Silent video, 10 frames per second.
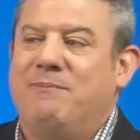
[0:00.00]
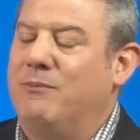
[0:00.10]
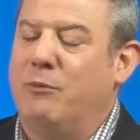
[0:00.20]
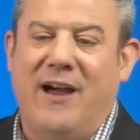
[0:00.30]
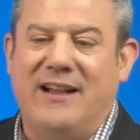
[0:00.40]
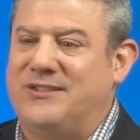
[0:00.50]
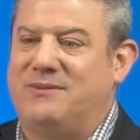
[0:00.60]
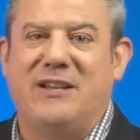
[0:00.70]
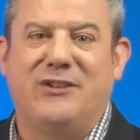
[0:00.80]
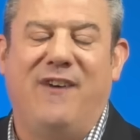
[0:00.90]
with us
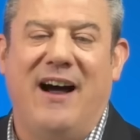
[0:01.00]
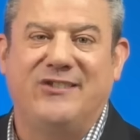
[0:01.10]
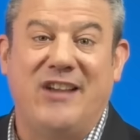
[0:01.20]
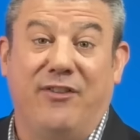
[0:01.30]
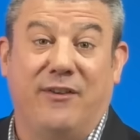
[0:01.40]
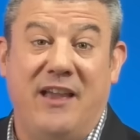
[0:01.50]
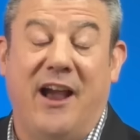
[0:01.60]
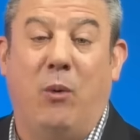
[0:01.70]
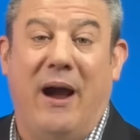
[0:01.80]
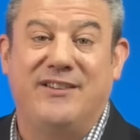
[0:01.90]
this far south of the
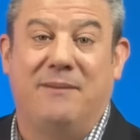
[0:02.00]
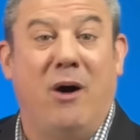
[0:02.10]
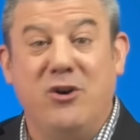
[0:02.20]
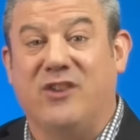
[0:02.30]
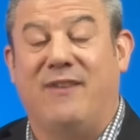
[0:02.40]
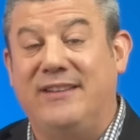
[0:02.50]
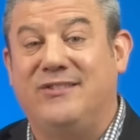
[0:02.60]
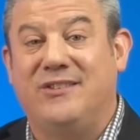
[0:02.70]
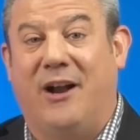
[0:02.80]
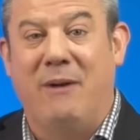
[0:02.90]
equator, most of
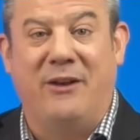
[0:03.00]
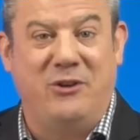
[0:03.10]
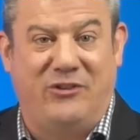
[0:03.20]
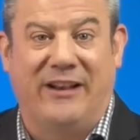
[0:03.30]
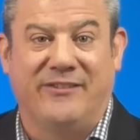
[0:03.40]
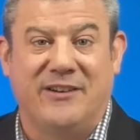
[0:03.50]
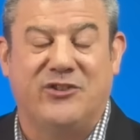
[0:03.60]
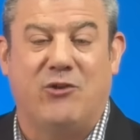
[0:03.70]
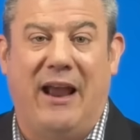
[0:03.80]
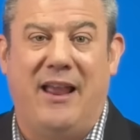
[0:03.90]
us around New Zealand and
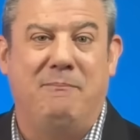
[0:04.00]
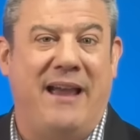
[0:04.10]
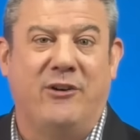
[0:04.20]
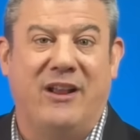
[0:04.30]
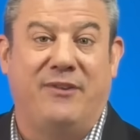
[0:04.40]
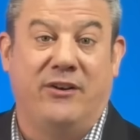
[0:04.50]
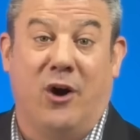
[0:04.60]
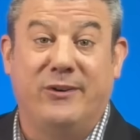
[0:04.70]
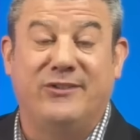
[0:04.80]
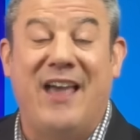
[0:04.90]
Australia may not even
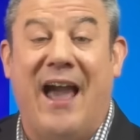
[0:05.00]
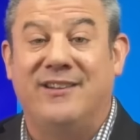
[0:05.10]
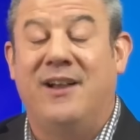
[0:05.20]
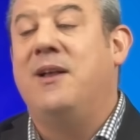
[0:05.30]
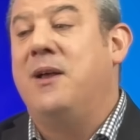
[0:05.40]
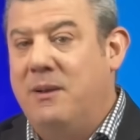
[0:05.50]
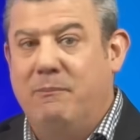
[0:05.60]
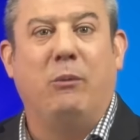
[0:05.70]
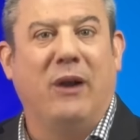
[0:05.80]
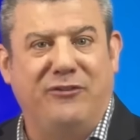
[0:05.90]
notice that,
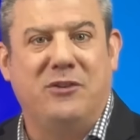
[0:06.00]
but we'll have to